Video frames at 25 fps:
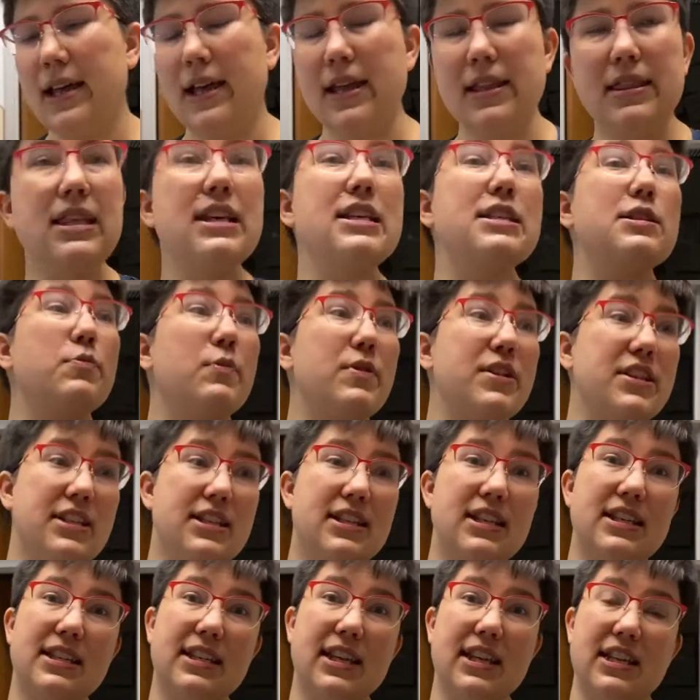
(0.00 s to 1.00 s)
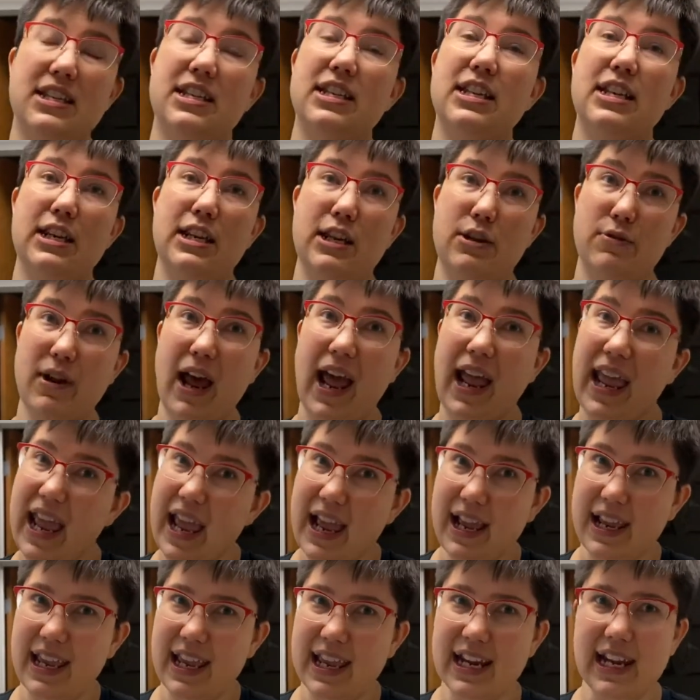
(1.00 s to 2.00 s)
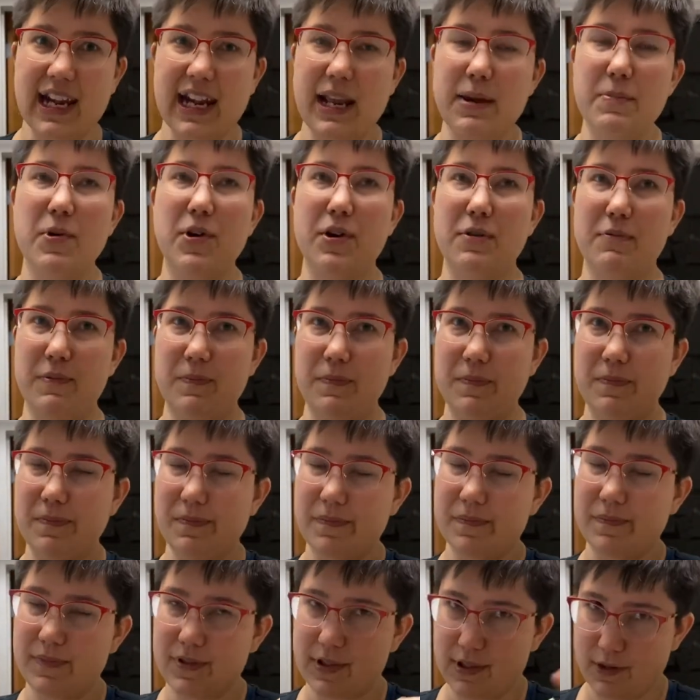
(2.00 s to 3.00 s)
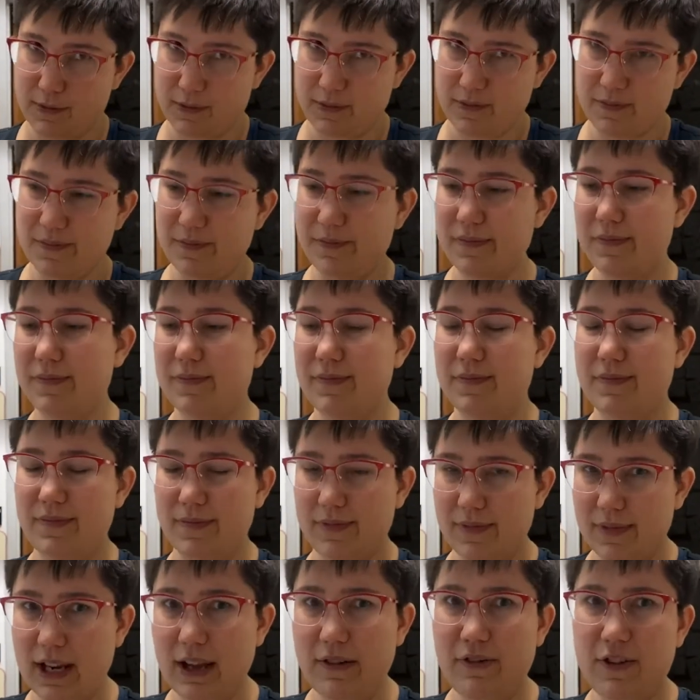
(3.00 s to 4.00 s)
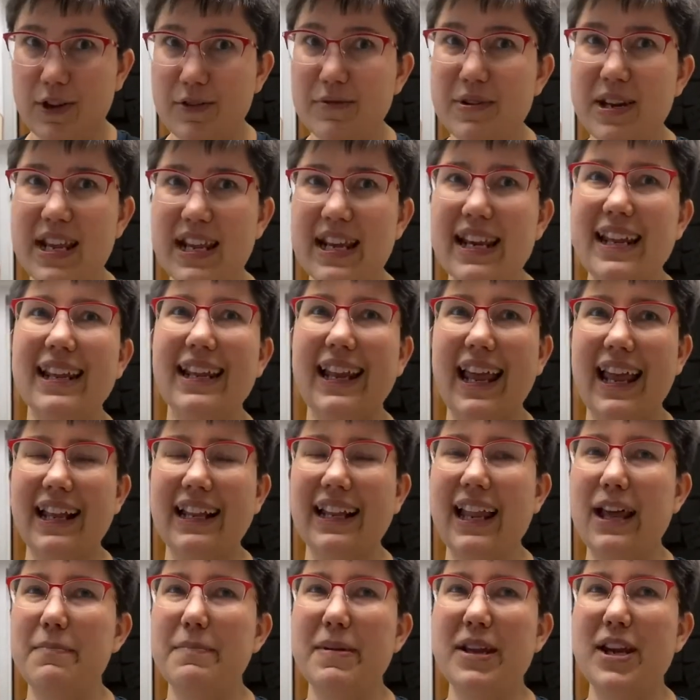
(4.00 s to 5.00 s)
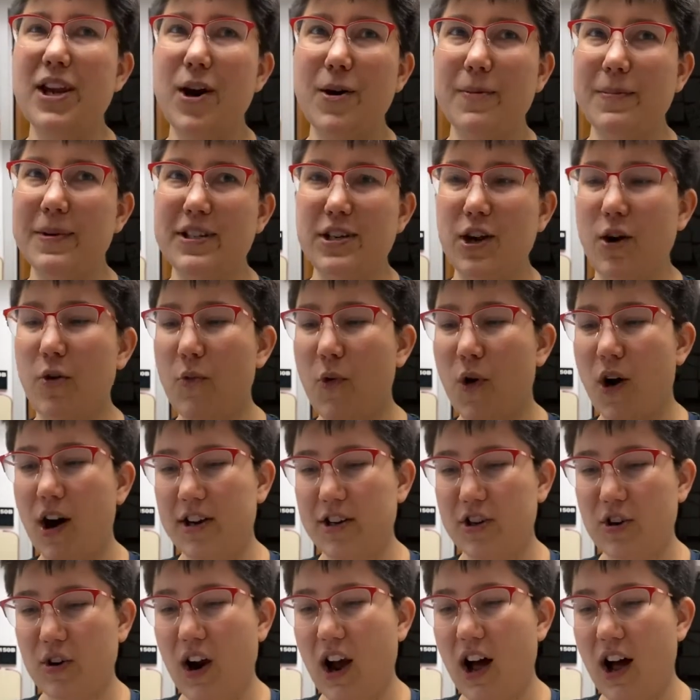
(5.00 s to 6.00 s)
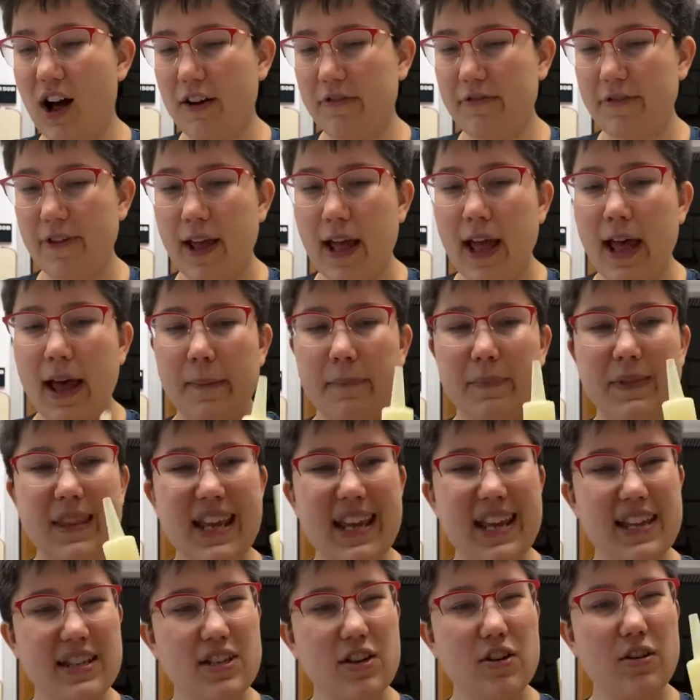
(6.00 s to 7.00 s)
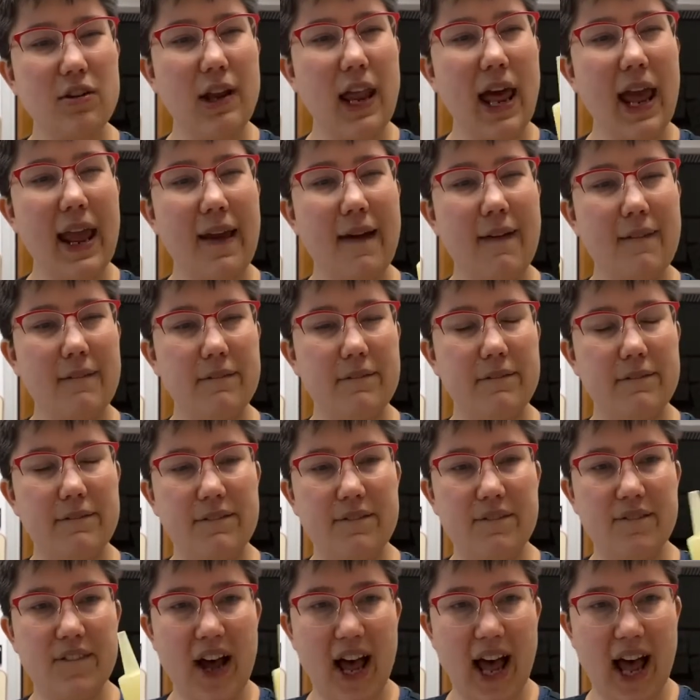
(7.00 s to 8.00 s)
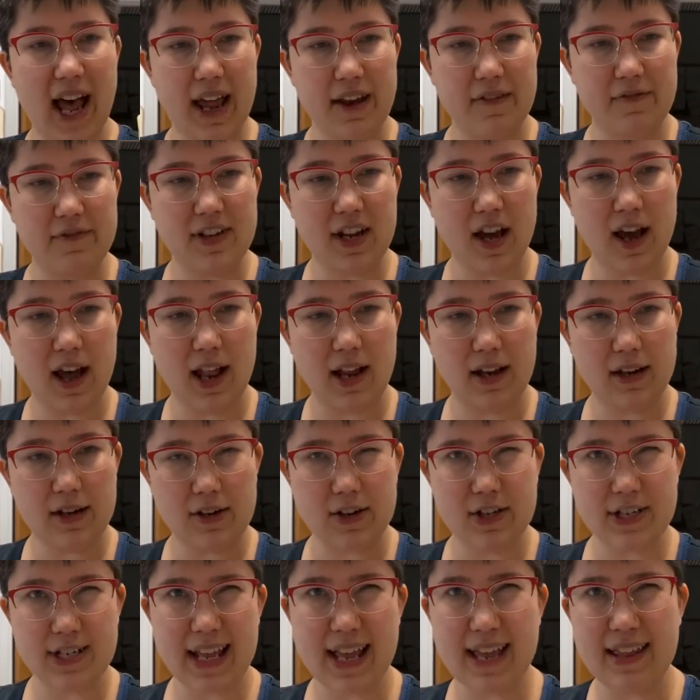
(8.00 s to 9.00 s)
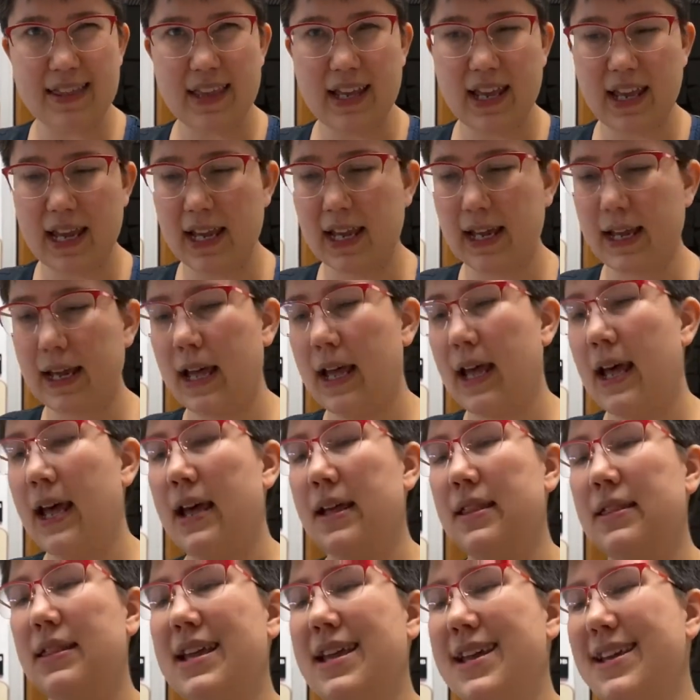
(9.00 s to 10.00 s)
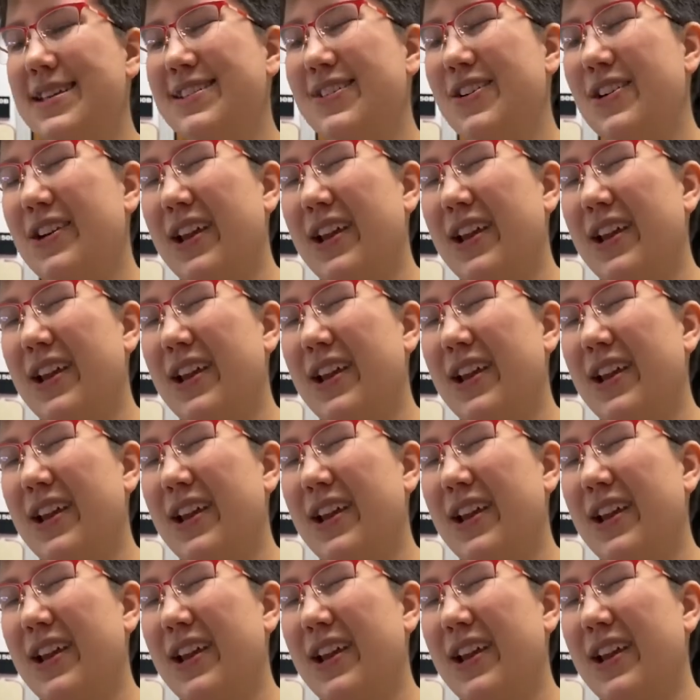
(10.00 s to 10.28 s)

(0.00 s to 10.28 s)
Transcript: this one's discontinued. I can't get anymore. So if you need it, like let me know, but don't wander off. These are like $5, I think. These are